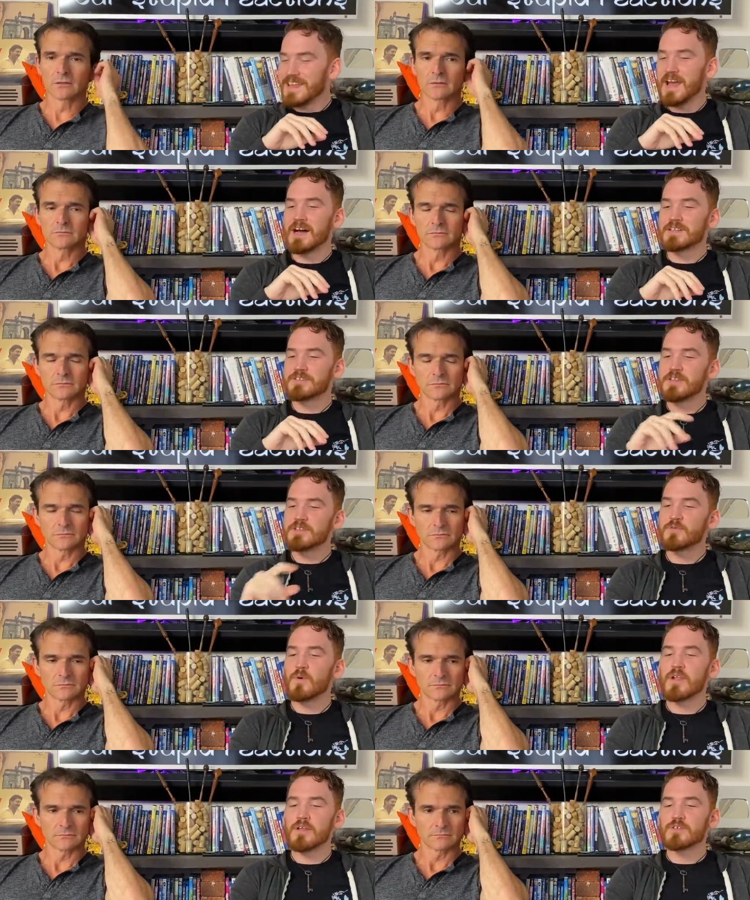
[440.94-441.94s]
Speaker 1: Yeah. So this is
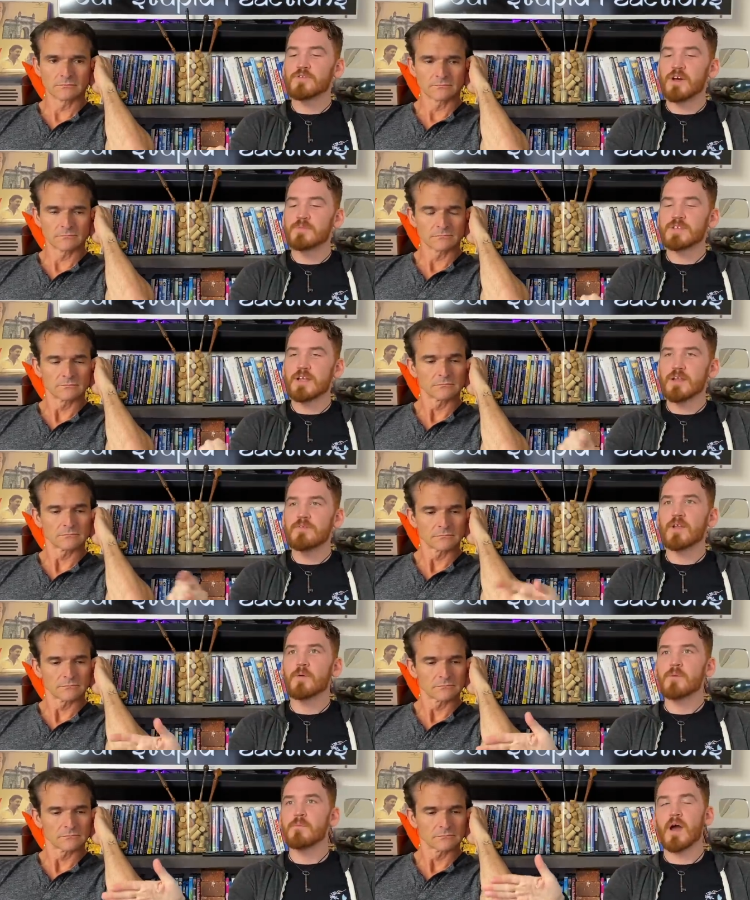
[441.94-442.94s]
one of those films that even
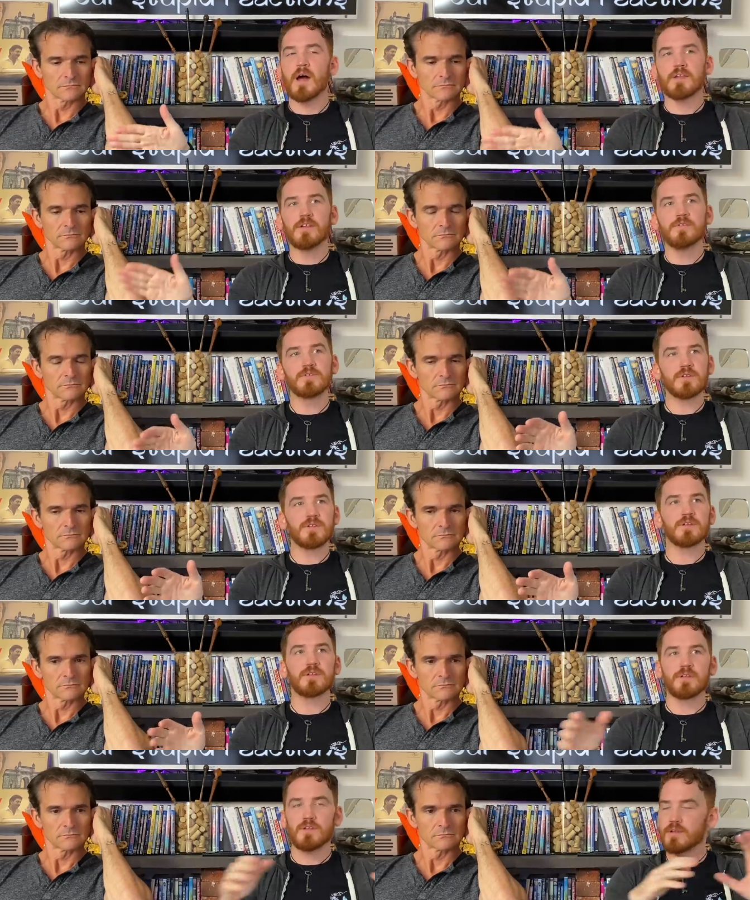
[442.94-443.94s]
though we've gotten used to the
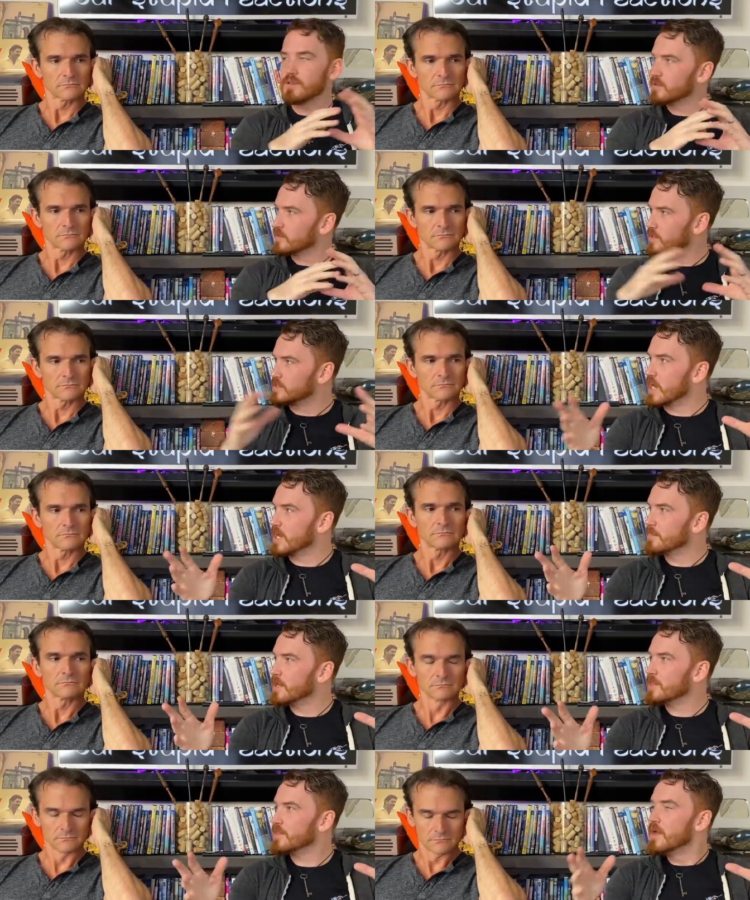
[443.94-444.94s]
the, the time
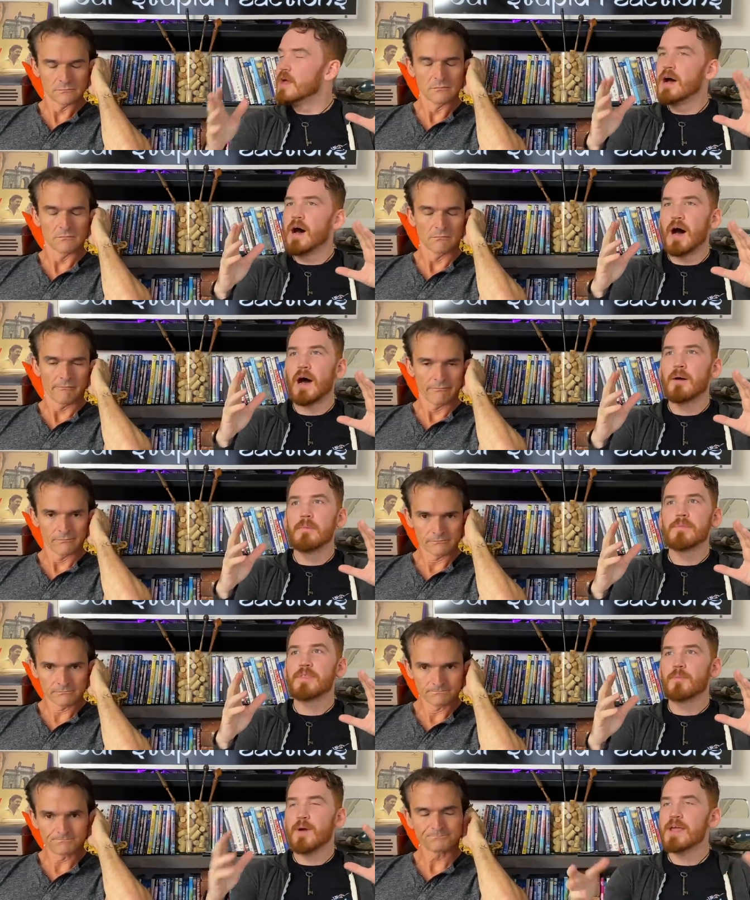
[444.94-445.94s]
length,
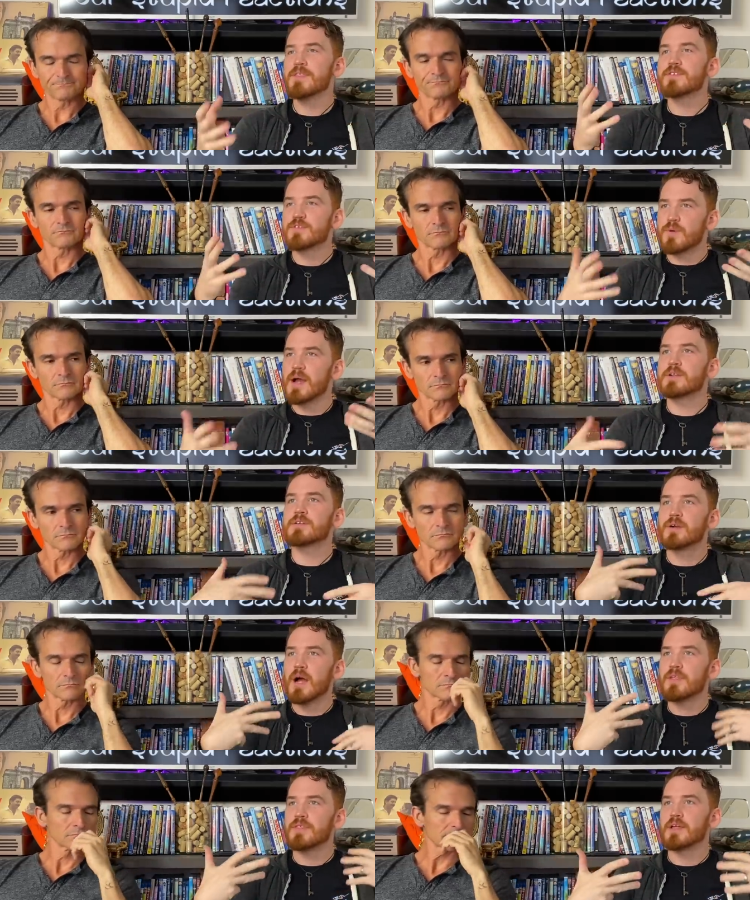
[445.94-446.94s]
the way the
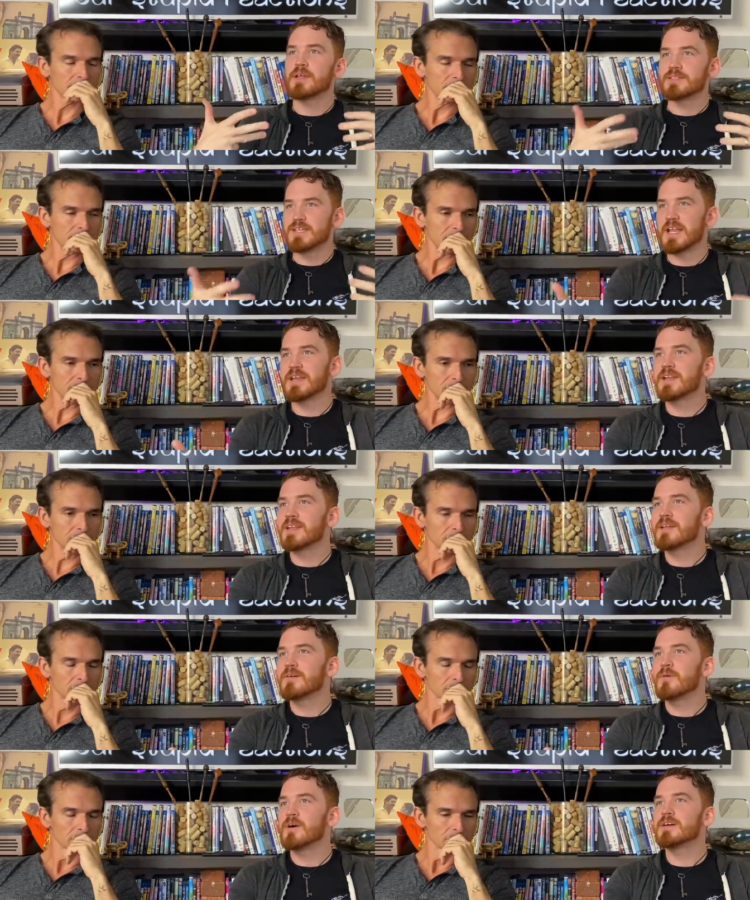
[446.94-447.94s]
director I think intended
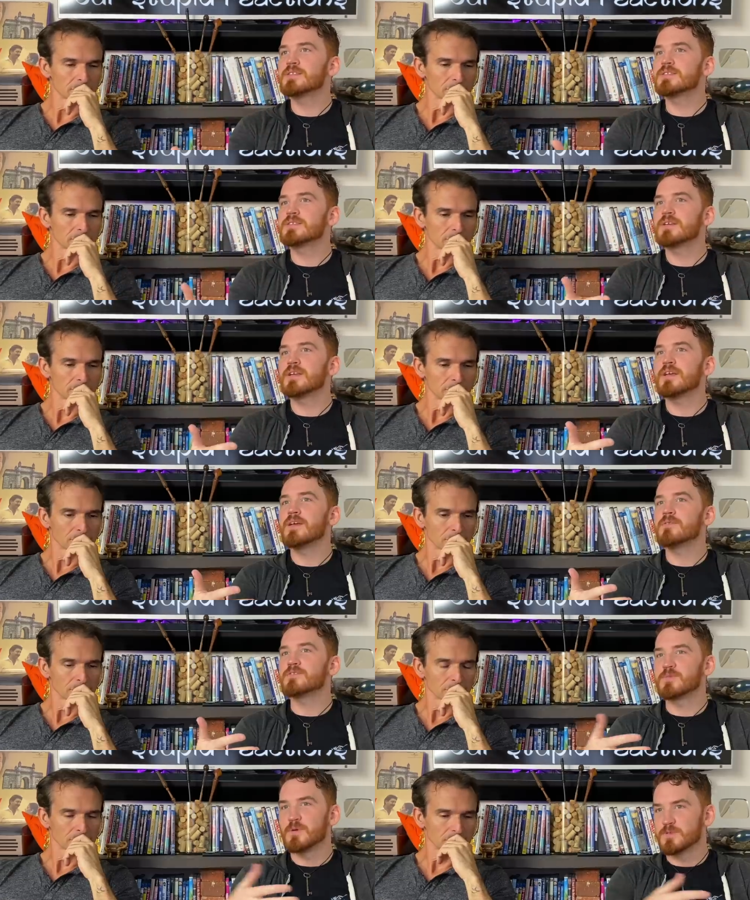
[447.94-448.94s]
it was it
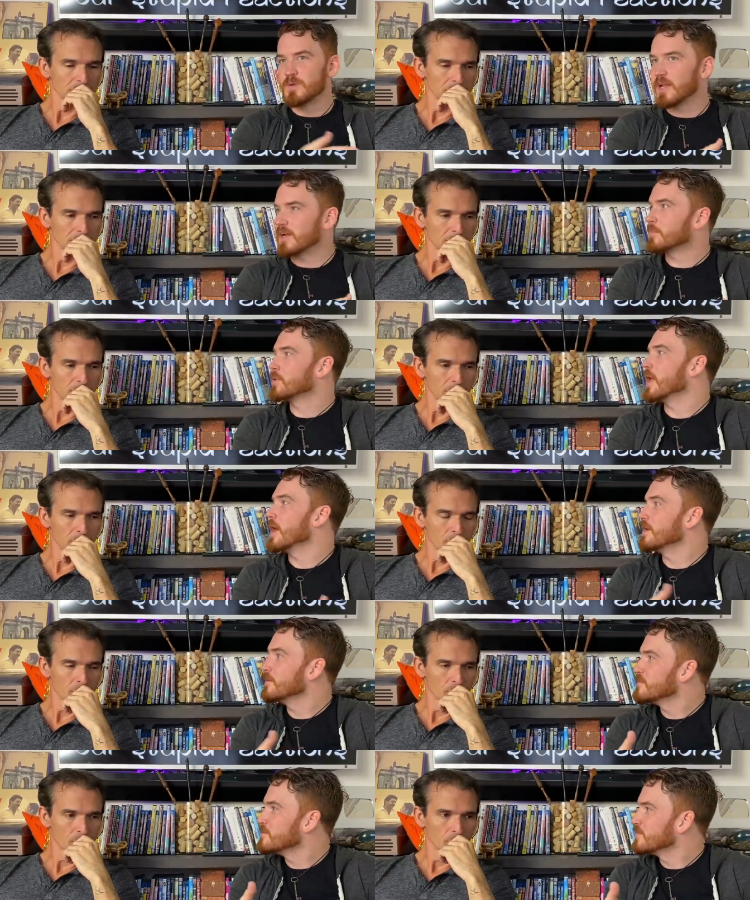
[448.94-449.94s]
was supposed to be like a play.
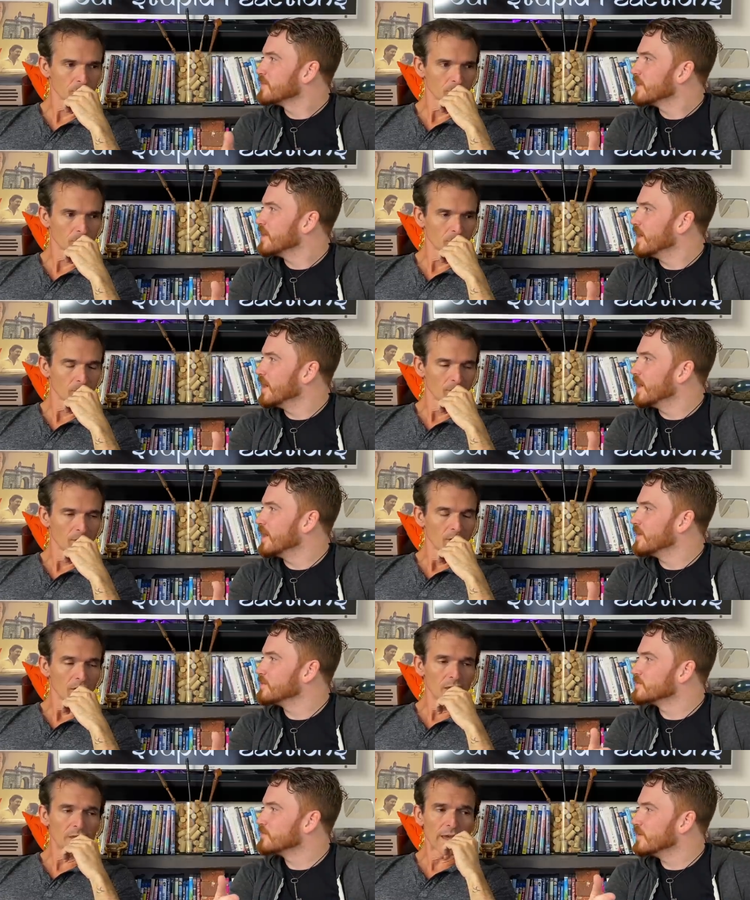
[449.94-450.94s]
Uh, it
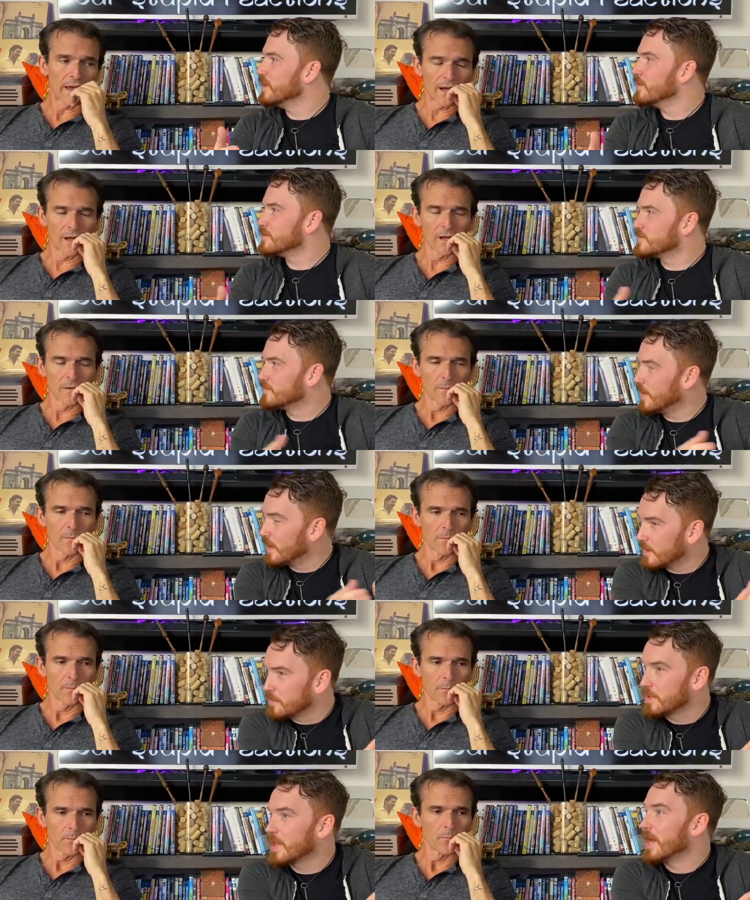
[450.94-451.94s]
was yeah. It was
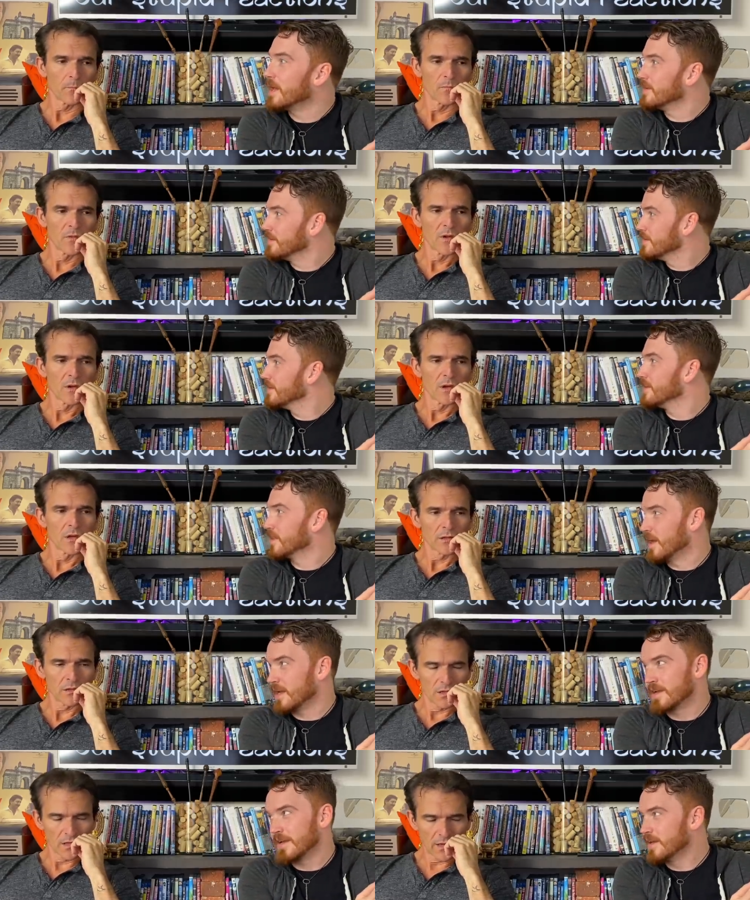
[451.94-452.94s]
very play.
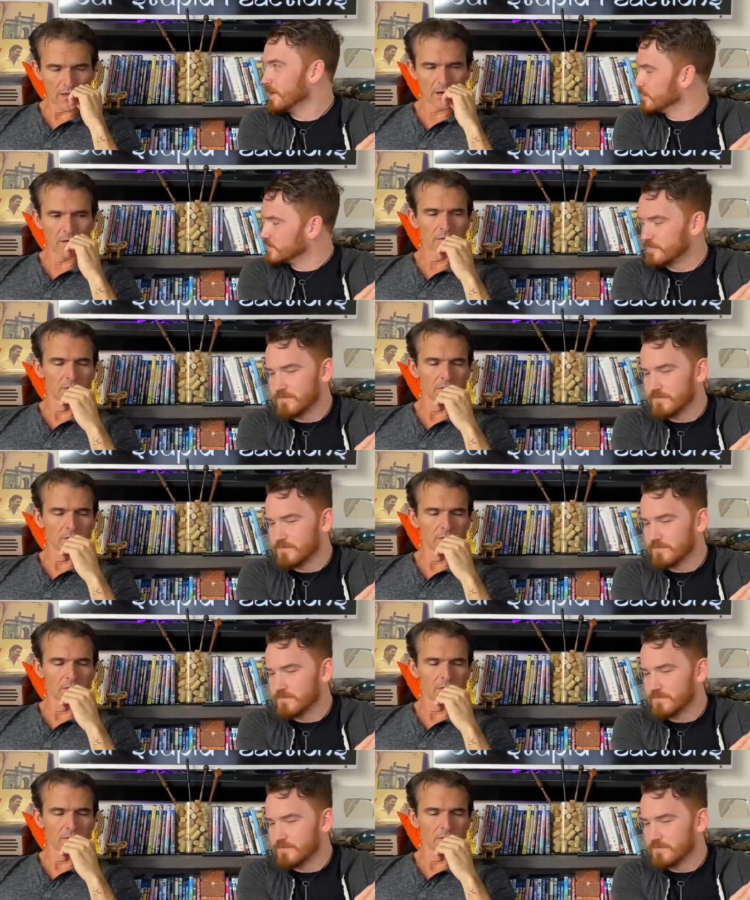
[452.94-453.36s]
Like yeah. it was